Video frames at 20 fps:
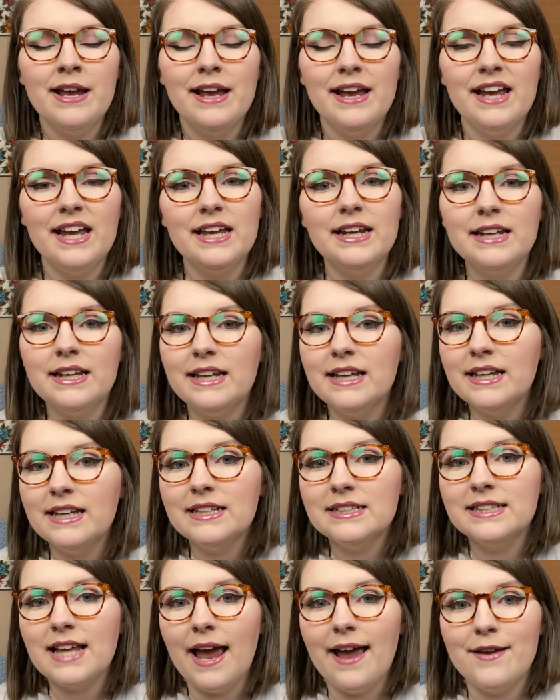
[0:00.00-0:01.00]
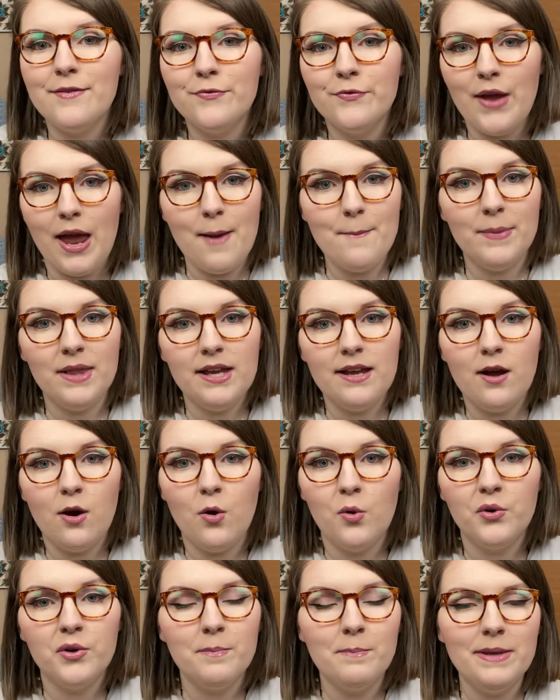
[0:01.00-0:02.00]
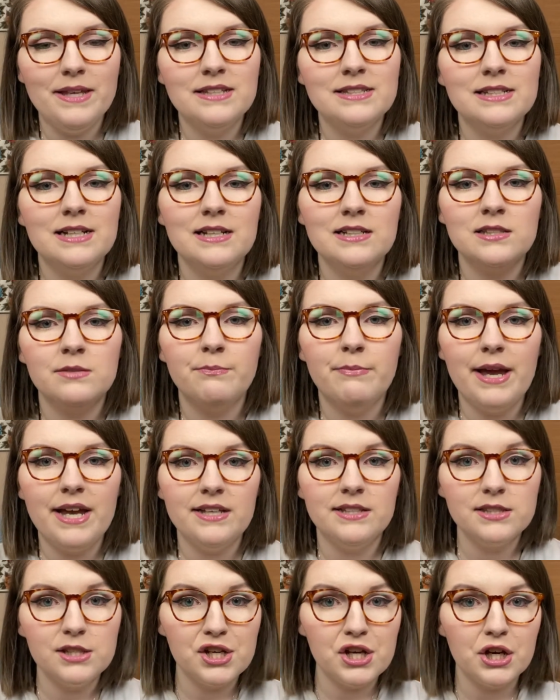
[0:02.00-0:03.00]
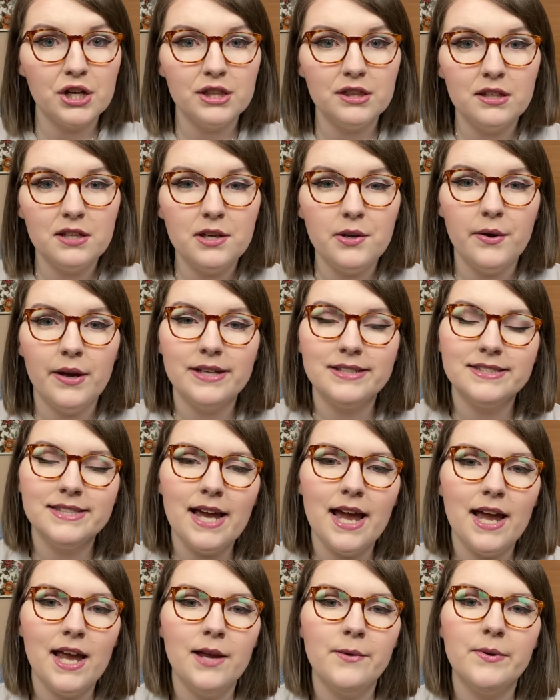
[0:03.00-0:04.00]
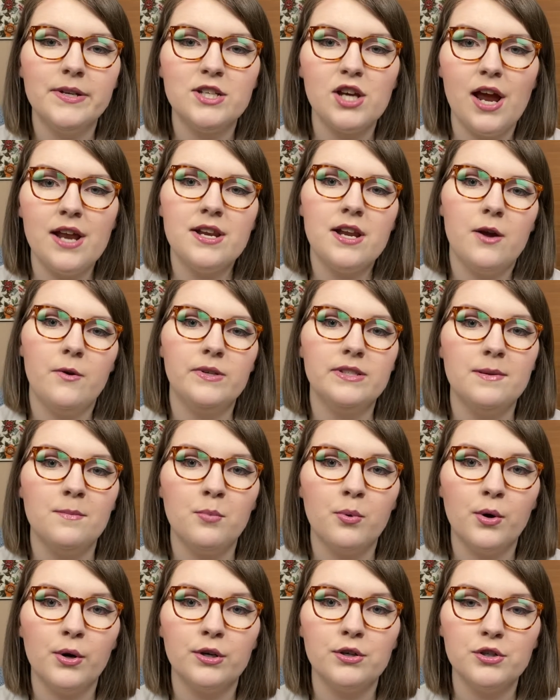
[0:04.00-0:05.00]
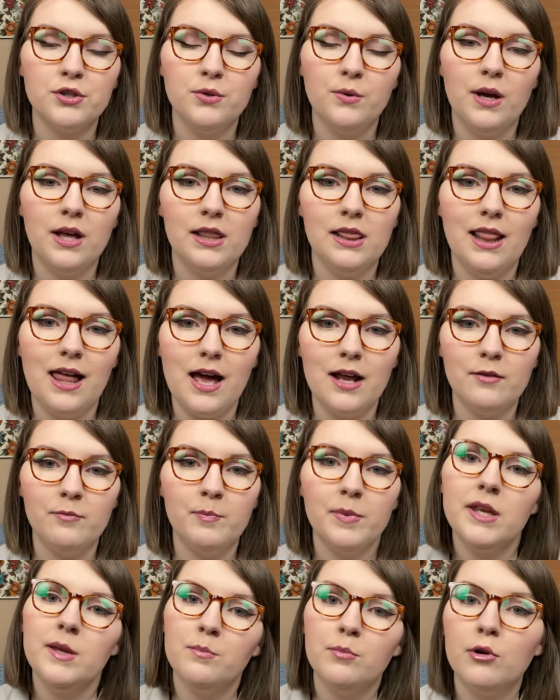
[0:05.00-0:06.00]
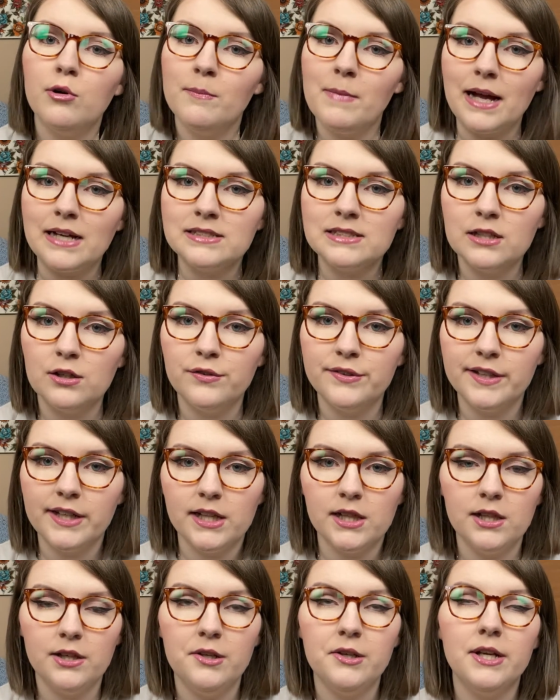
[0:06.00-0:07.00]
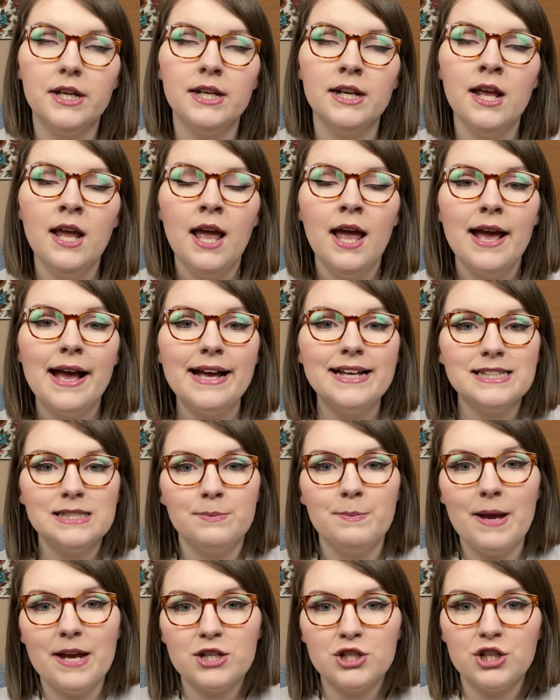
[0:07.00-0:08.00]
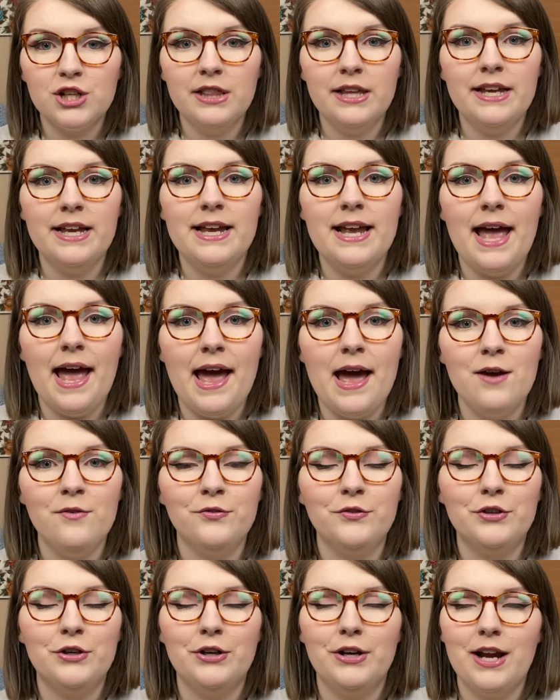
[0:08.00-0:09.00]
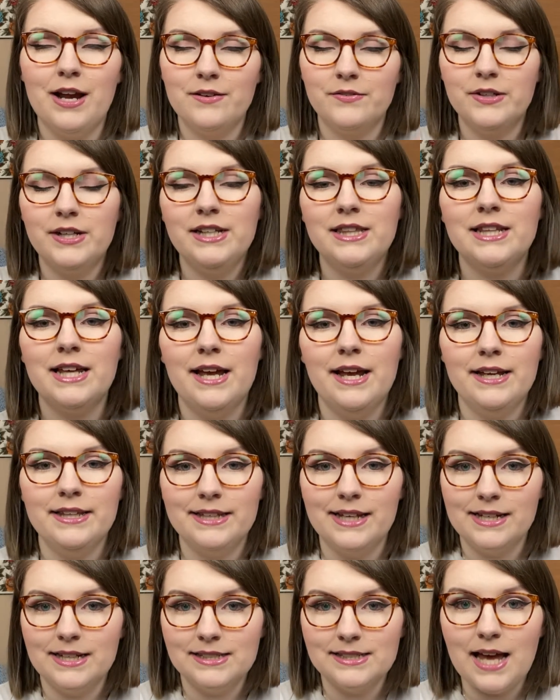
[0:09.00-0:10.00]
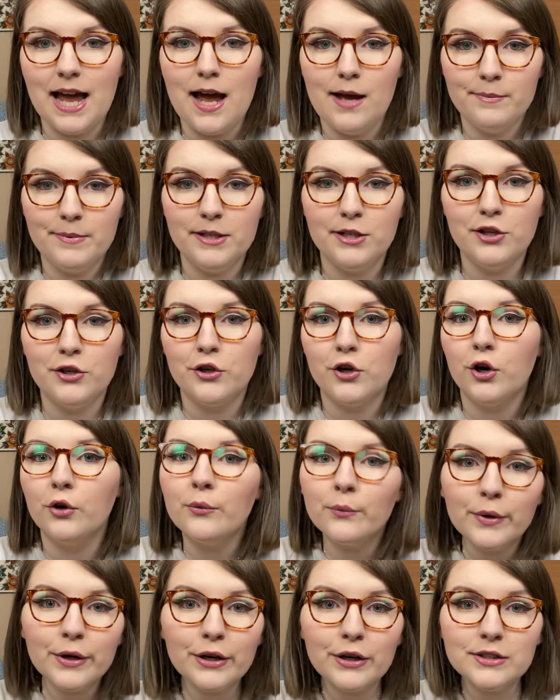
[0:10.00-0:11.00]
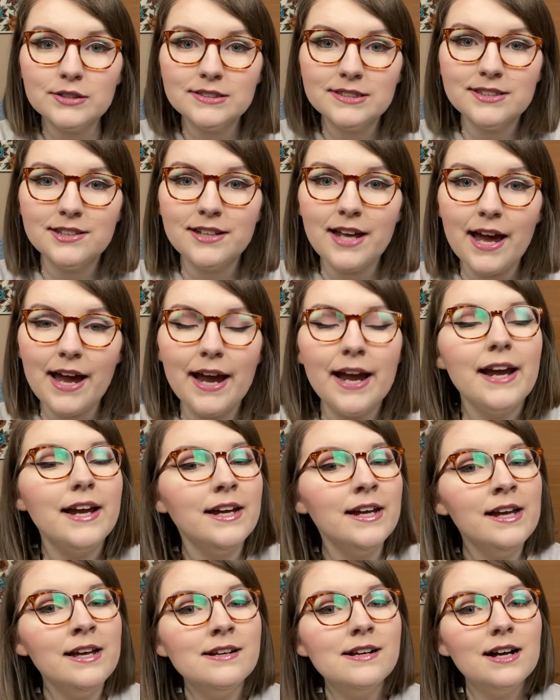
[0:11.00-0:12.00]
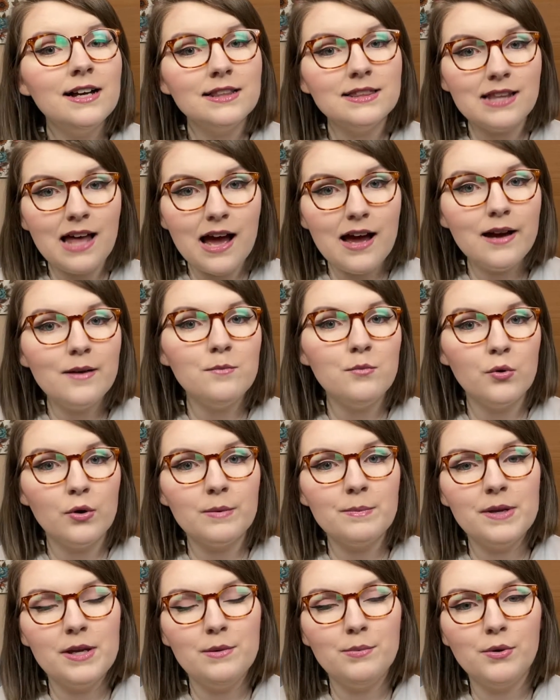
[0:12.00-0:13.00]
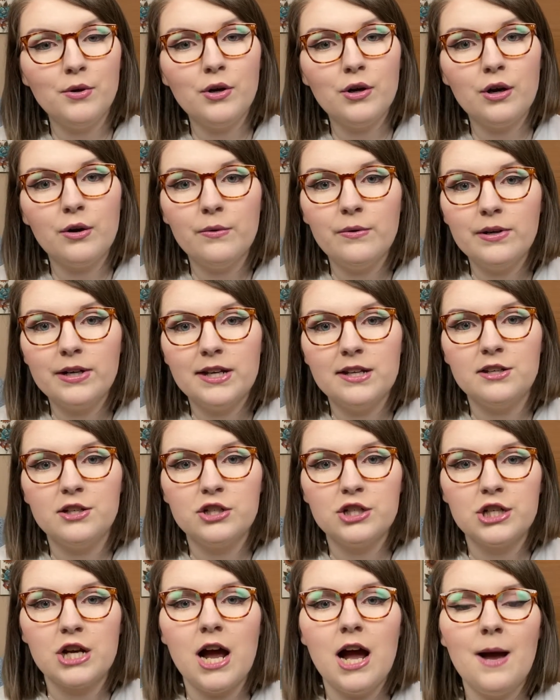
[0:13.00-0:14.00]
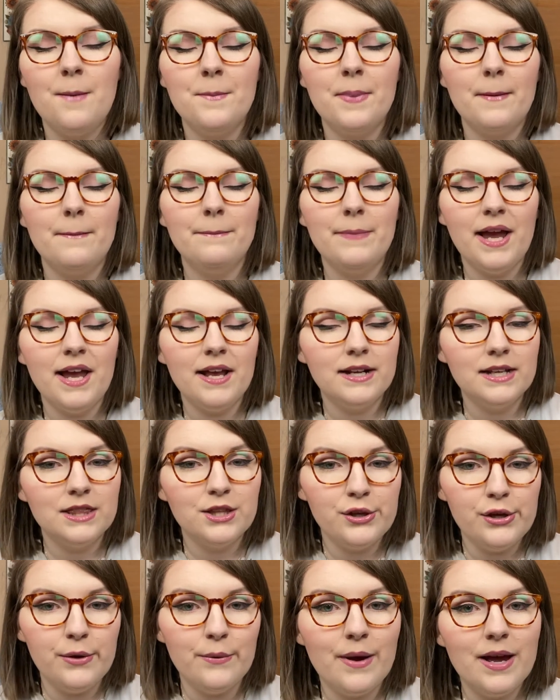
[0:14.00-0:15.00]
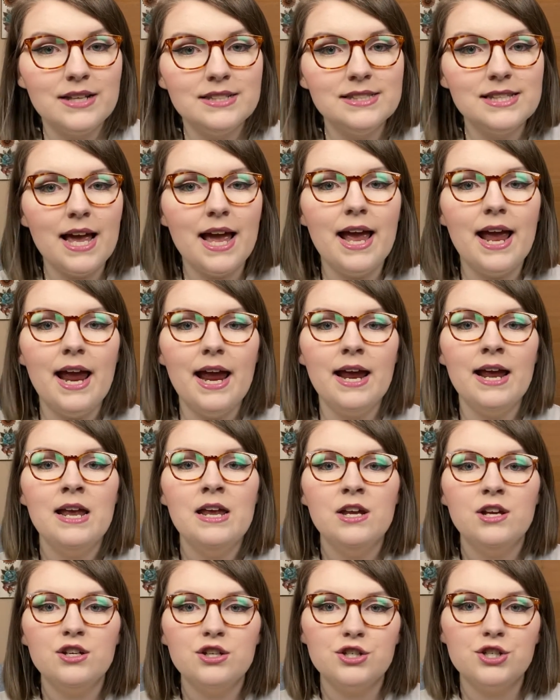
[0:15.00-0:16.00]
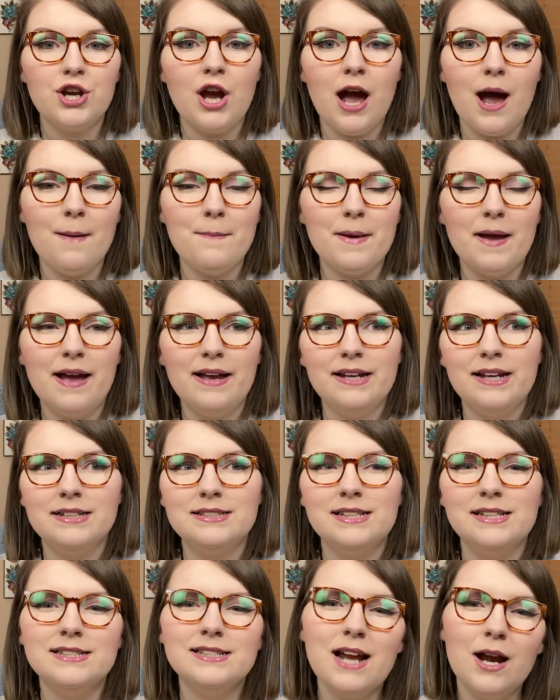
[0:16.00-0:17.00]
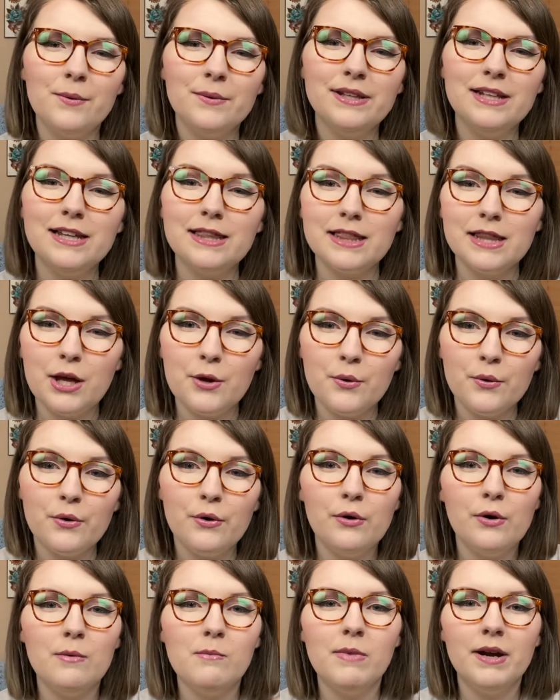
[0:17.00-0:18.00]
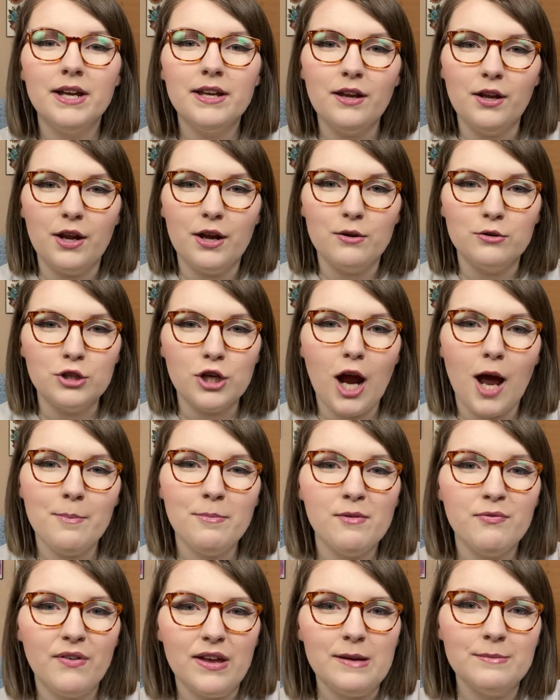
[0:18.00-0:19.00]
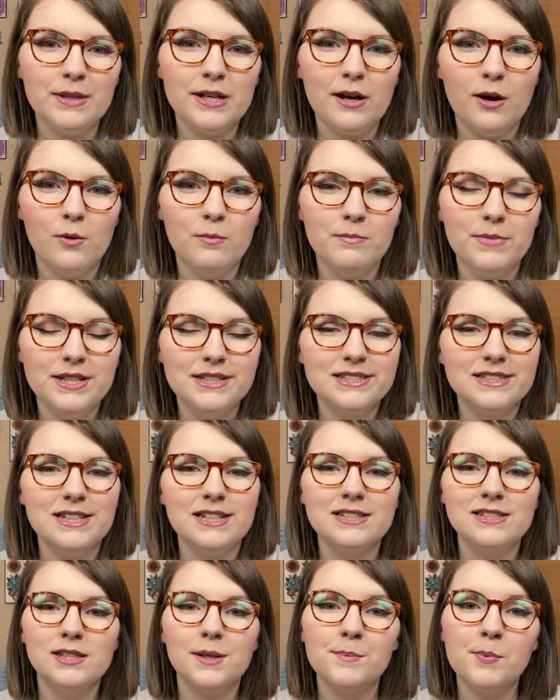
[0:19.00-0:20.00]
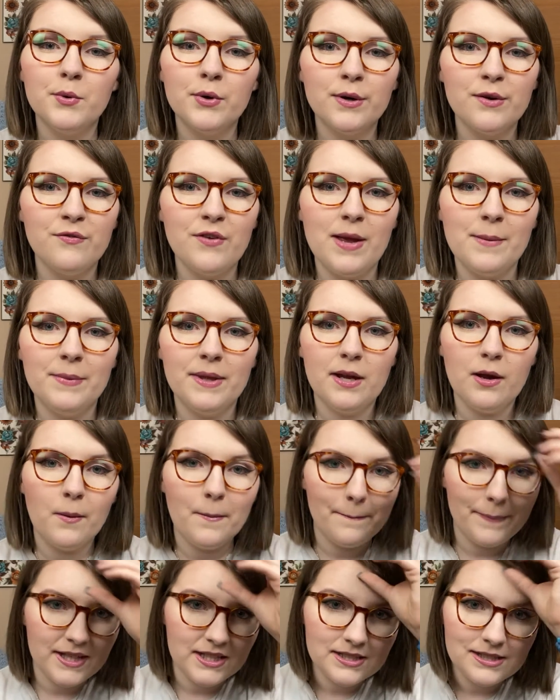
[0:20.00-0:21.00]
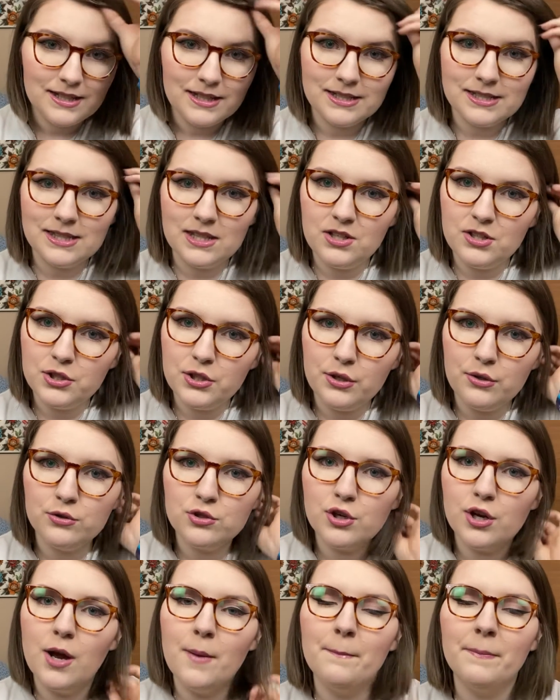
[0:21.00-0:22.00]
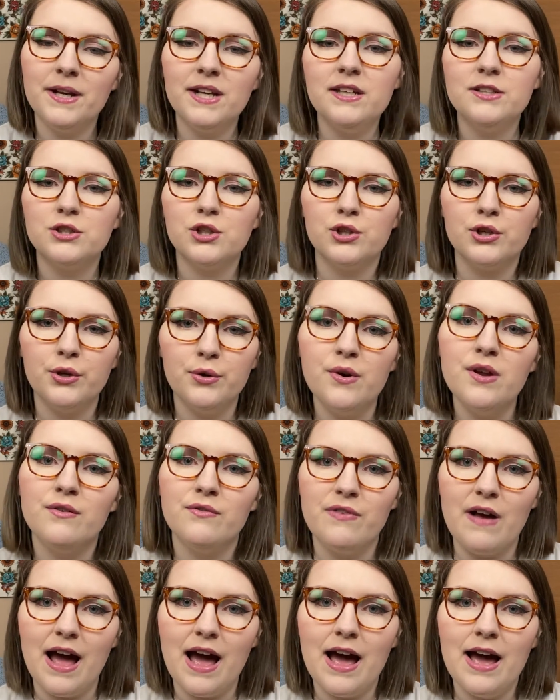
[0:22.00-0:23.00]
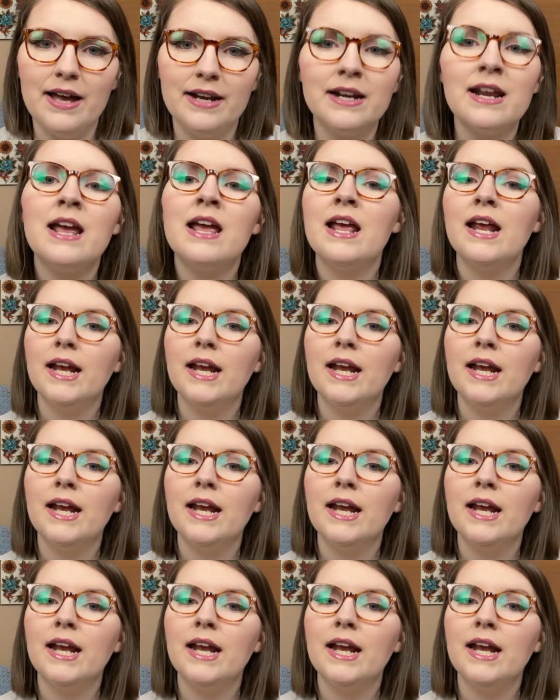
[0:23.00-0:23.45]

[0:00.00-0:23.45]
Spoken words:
It is a family-owned business based here in the USA, which I know is important to a lot of people, myself included, especially after everything that has happened in our world today. A lot more people are wanting to shop made in the USA, shop, I guess it's not really local, but you know, shop a family-owned business, support a family-owned business honest, these huge companies are doing fine.